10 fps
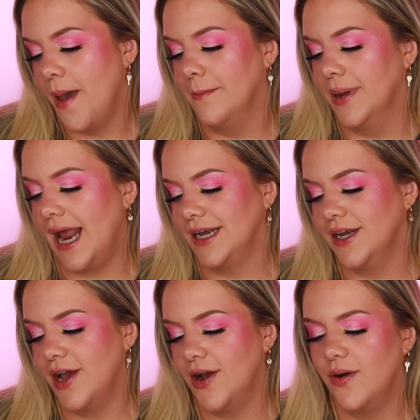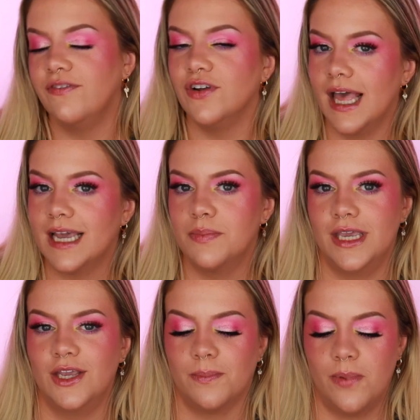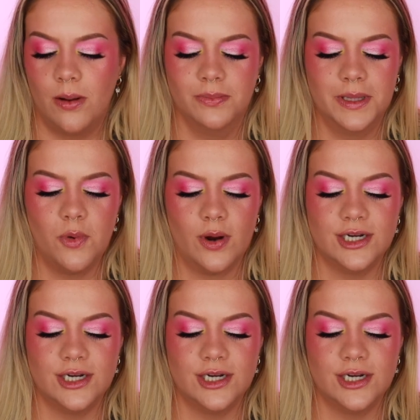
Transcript: But I know if you're like me, you're probably more